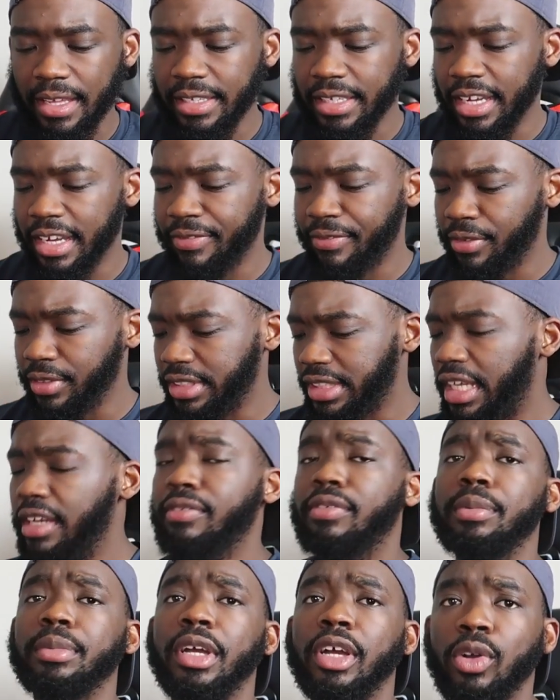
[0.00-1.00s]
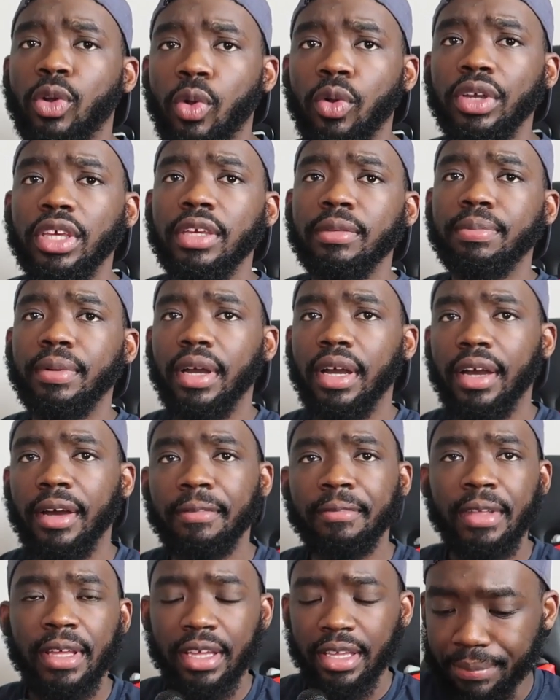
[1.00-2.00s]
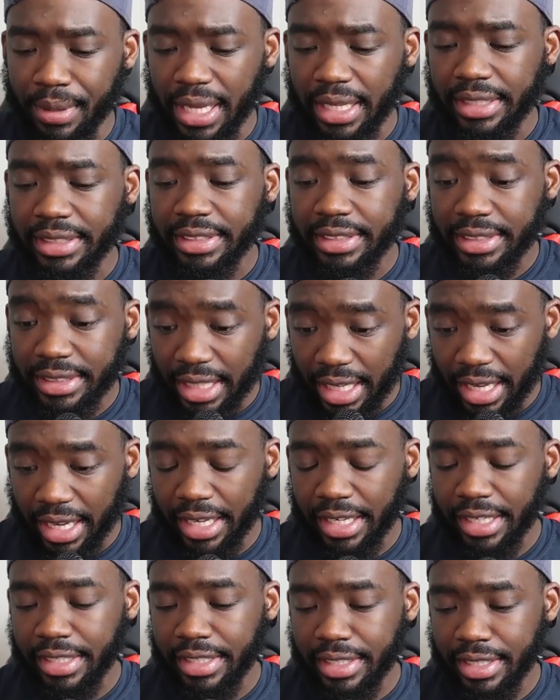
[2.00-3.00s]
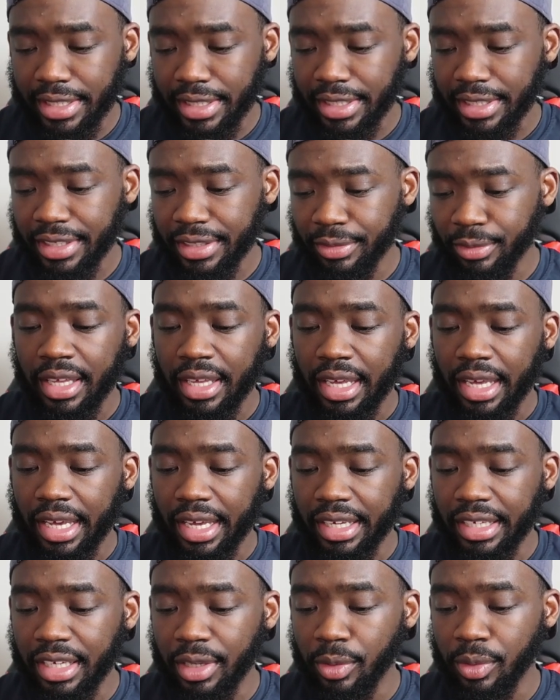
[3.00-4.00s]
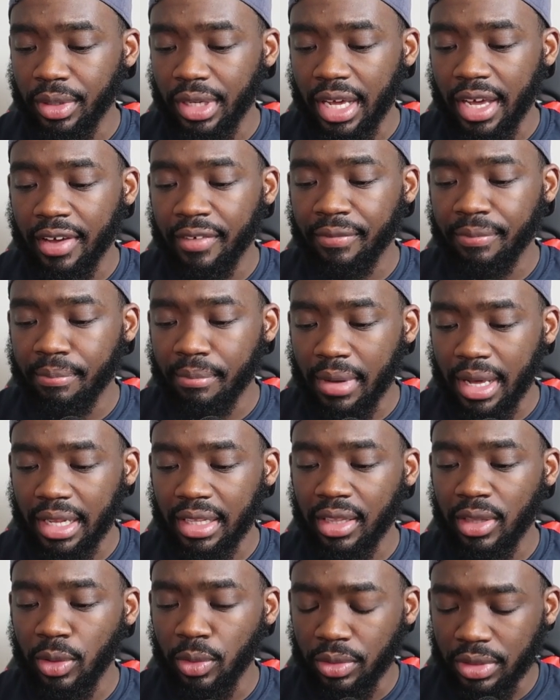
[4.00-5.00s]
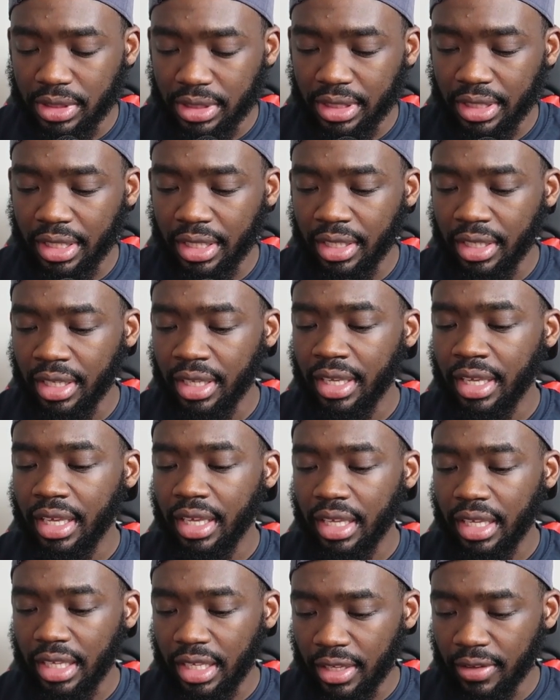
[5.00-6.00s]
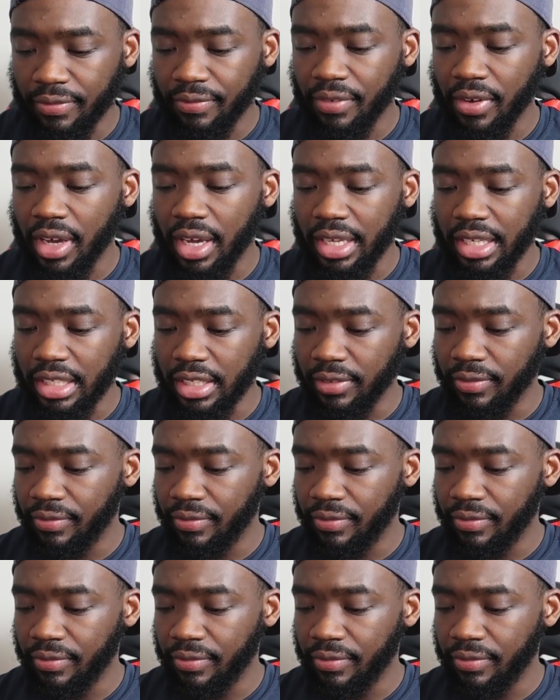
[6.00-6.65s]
They're for, starting from their goalkeeper, Ben Said, and they would have Madluti, Ifa in